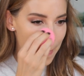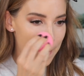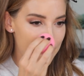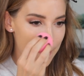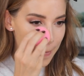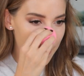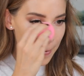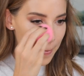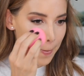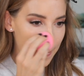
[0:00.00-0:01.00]
Oh
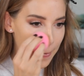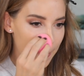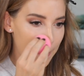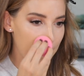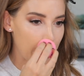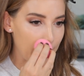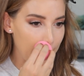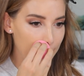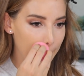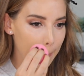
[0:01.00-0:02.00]
no.
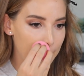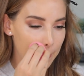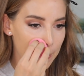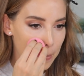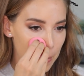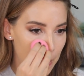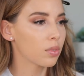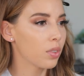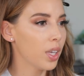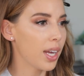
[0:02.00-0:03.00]

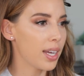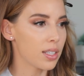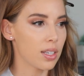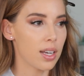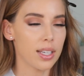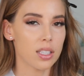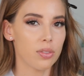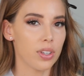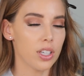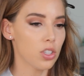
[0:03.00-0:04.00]
I feel like it has a nice
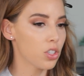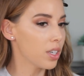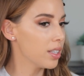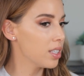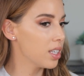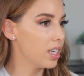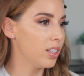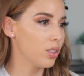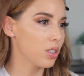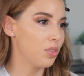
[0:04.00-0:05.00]
finish on the skin.
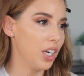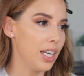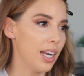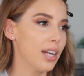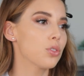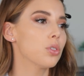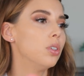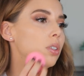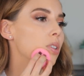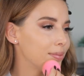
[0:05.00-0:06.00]
It looks very
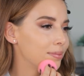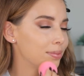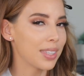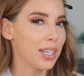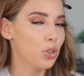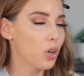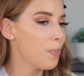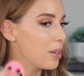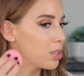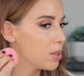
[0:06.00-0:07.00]
natural. I enjoy
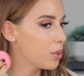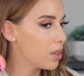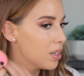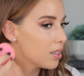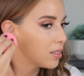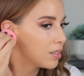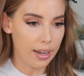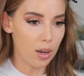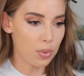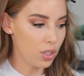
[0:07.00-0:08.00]
pouncing with it.
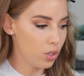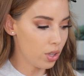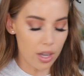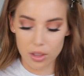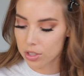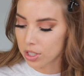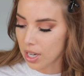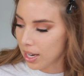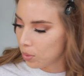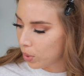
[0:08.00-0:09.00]
Now I'm gonna do the other
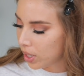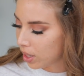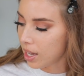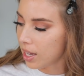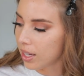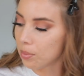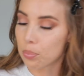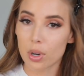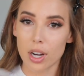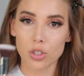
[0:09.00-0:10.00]
side with a
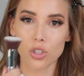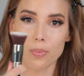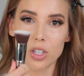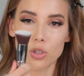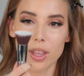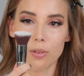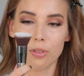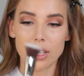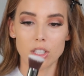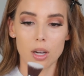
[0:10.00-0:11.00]
brush. I'm gonna try the
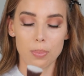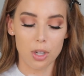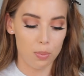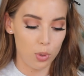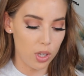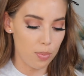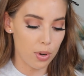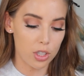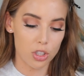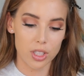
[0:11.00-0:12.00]
flat top kabuki
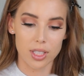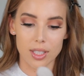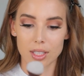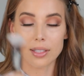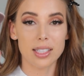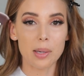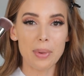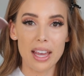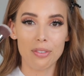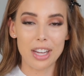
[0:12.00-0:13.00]
brush. This is a
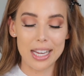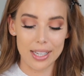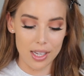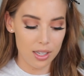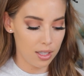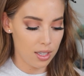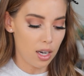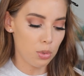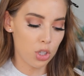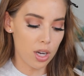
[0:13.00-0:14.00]
Sigma F80.
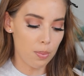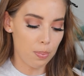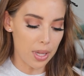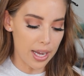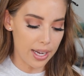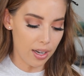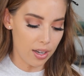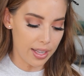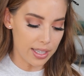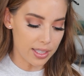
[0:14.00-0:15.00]
I'm just gonna apply it
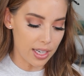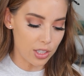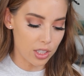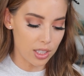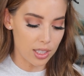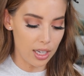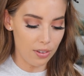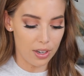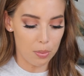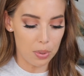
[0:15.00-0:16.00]
on that side just to see
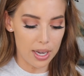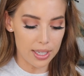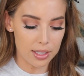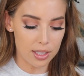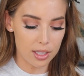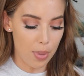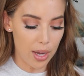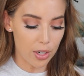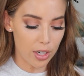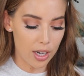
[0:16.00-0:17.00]
if it applies
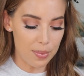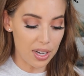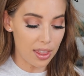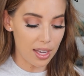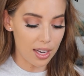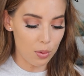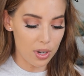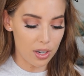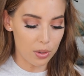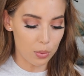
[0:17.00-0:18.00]
better. I mean, I think it
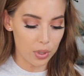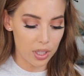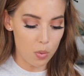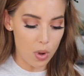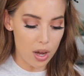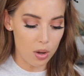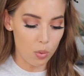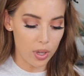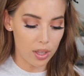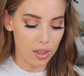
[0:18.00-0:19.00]
went on really
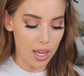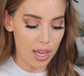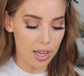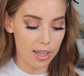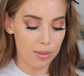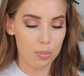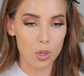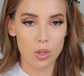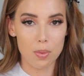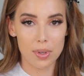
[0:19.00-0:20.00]
well with a
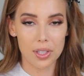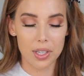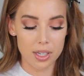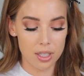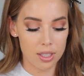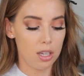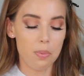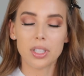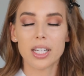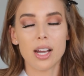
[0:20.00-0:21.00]
beauty blender.
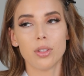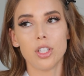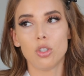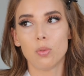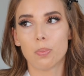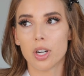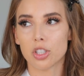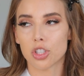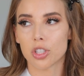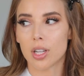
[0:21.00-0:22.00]
Typically, I only do
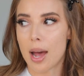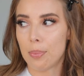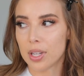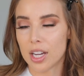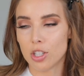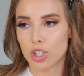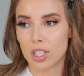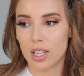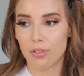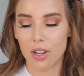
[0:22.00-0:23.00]
brush
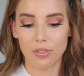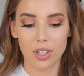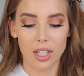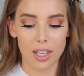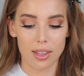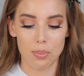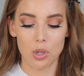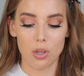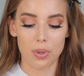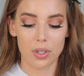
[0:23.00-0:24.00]
application if I feel like the
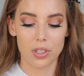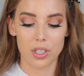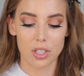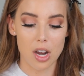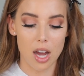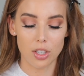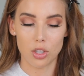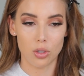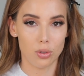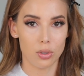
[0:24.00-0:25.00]
beauty blender does not
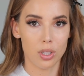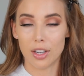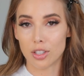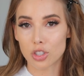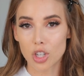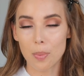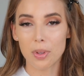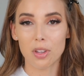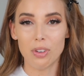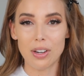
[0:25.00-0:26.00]
do a good job
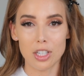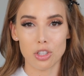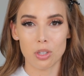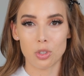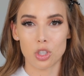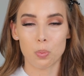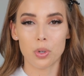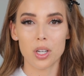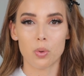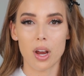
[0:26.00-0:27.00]
with the foundation, which is
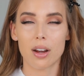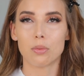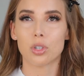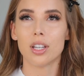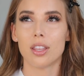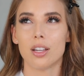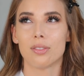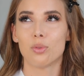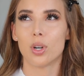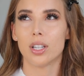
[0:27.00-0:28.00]
pretty rare. I'm trying to think
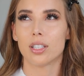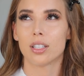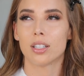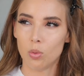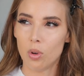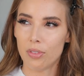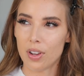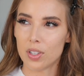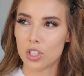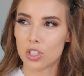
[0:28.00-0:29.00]
of what, what
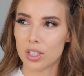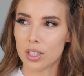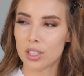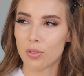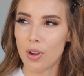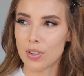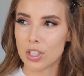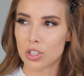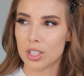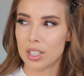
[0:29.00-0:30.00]
foundation. There is a
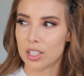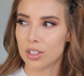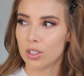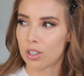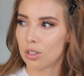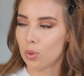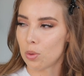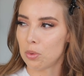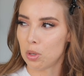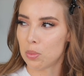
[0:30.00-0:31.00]
foundation that didn't look good with
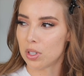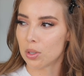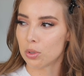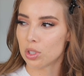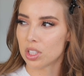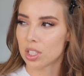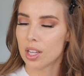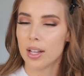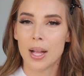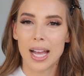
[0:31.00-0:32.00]
your beauty blender, which was
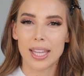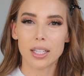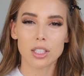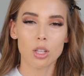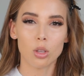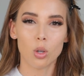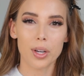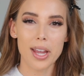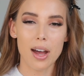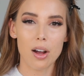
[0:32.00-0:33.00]
I think it's the
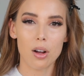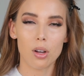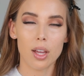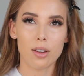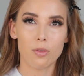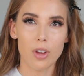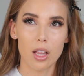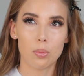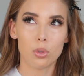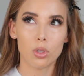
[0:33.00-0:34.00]
L'Oreal
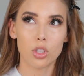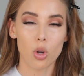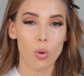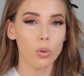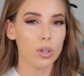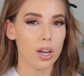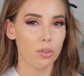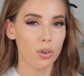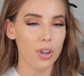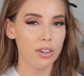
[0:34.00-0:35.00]
Infallible Total
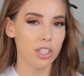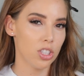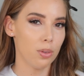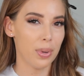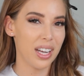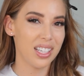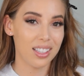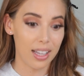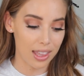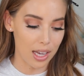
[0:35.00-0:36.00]
Cover Foundation, but I
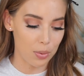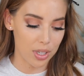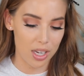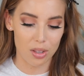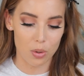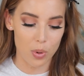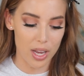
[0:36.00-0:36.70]
didn't like that one either